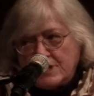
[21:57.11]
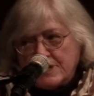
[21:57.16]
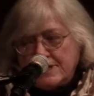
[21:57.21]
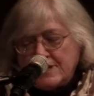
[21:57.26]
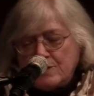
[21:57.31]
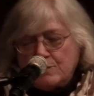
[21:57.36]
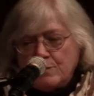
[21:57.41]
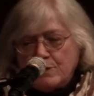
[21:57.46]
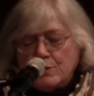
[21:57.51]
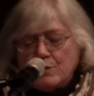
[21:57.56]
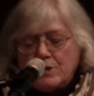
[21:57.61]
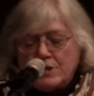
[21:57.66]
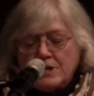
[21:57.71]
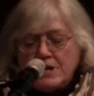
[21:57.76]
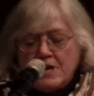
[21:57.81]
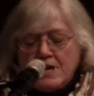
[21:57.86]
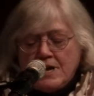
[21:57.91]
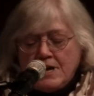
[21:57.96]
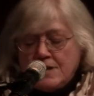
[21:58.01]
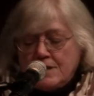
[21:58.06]
I think we all
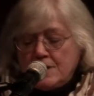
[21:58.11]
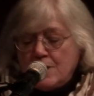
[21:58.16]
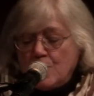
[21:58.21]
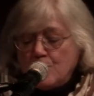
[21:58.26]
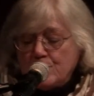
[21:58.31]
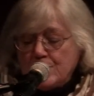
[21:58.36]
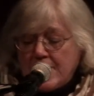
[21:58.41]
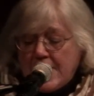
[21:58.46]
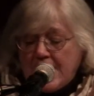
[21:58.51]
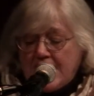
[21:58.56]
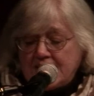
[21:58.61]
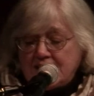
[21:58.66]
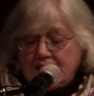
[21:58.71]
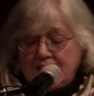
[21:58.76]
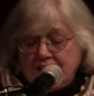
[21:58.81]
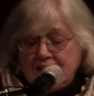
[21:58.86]
know that.